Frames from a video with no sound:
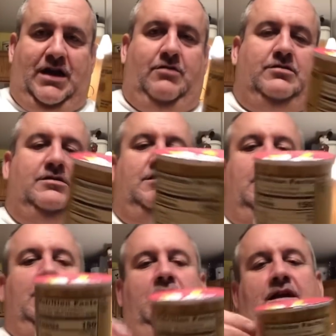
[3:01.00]
out
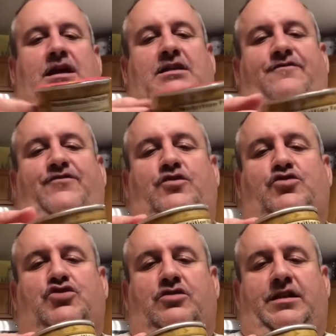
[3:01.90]
in the
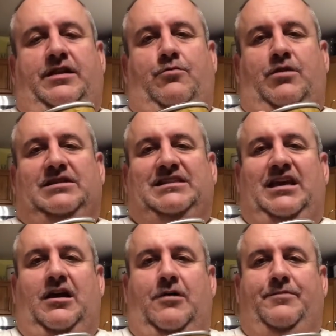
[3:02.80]
future, and they want to
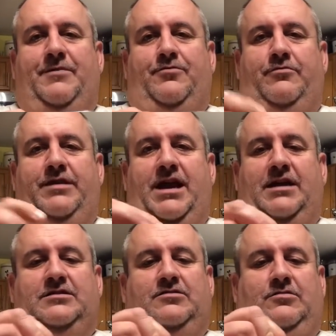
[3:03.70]
see how people
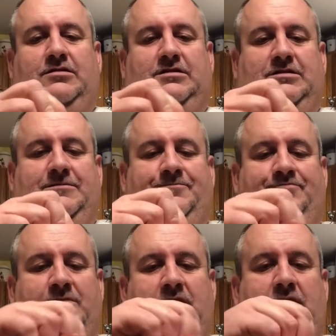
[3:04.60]
react to it.
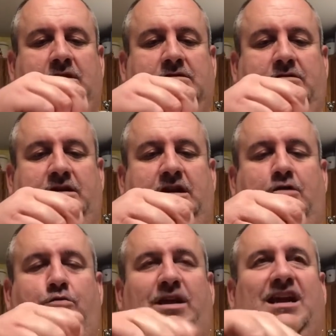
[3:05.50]
So
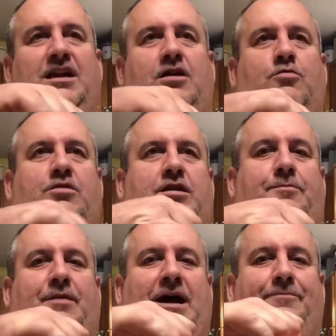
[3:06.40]
here we go. We're
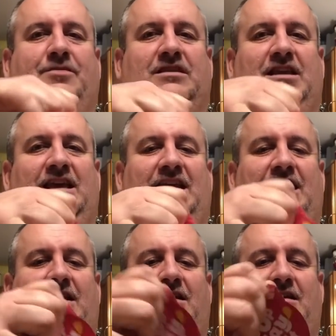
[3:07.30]
going to pop the
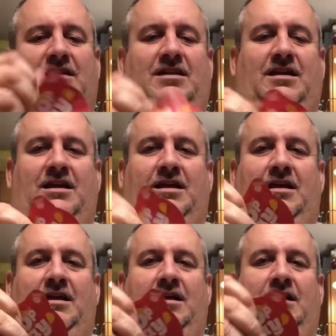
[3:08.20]
lid
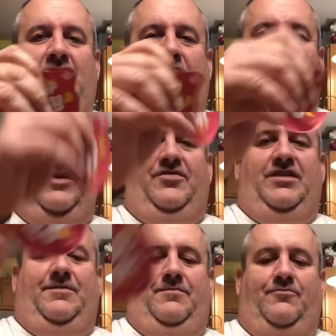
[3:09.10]
on
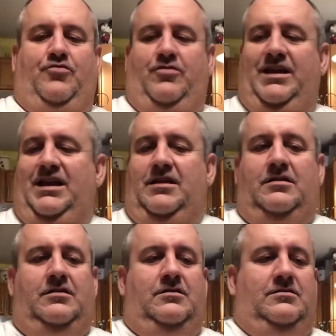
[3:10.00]
the
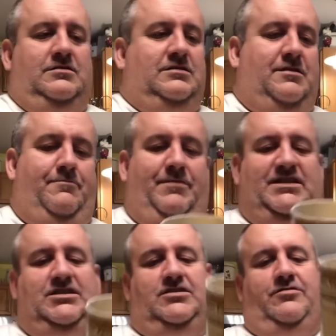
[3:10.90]
Pringles
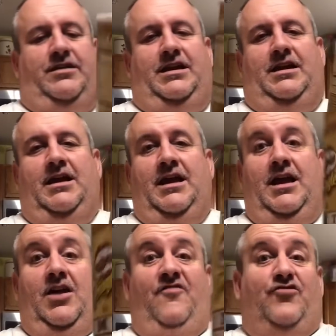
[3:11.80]
mystery.
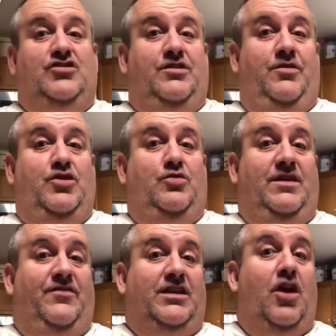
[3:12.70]
First thing we're going to do,
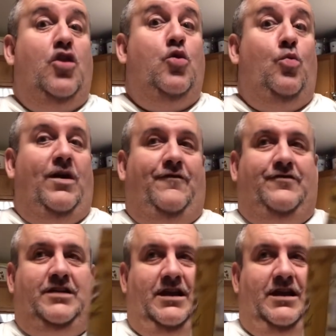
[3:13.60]
give it the whiff test.